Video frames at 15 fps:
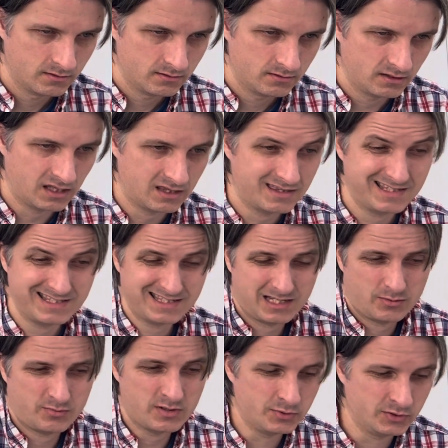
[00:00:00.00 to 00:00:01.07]
like this is how
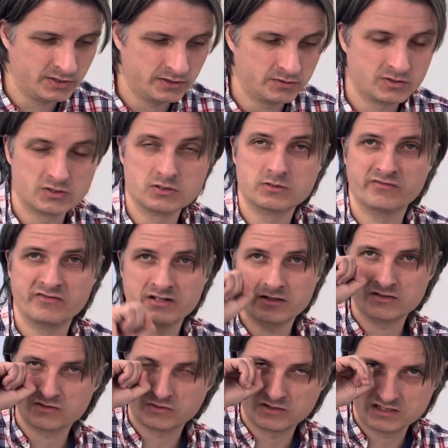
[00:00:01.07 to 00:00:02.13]
people on those YouTube
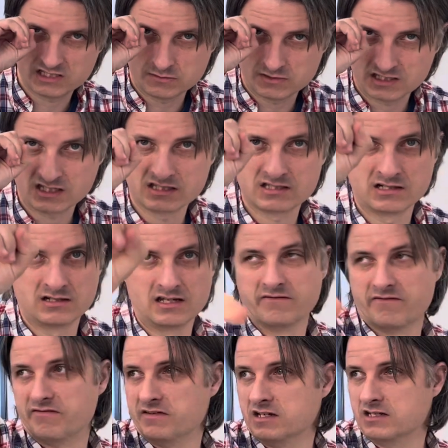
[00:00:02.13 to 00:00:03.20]
videos where it seems like it's an
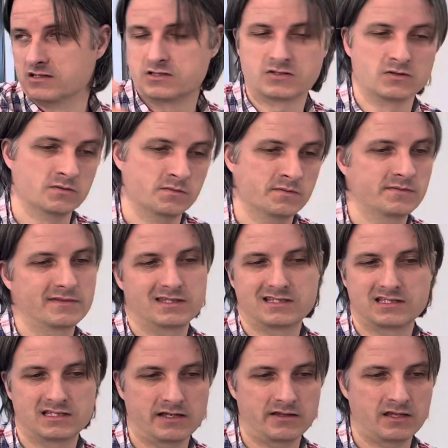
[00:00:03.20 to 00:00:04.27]
infinite zoom, this
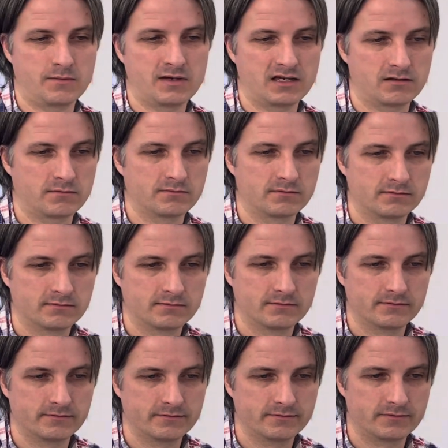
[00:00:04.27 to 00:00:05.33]
is how they make them.
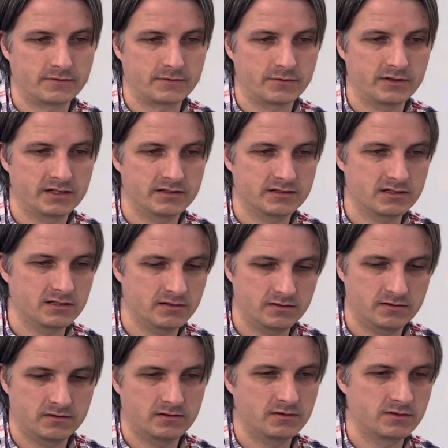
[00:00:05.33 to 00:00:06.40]
All right, so
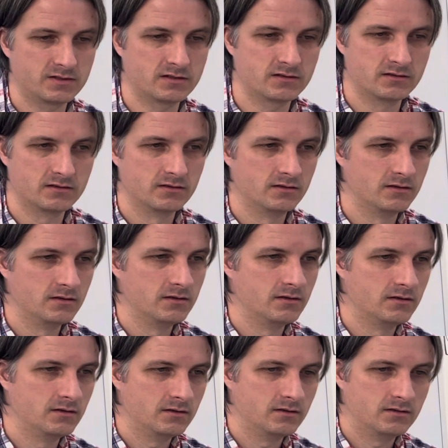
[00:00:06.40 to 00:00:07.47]
yeah,
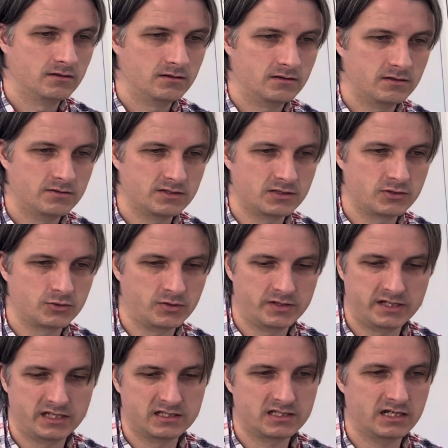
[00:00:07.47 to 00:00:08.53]
there's the
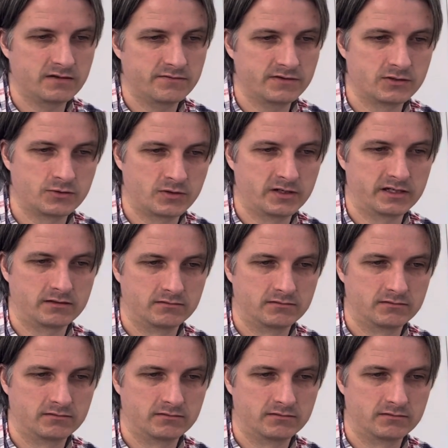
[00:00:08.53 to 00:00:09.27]
drawing inside of the drawing,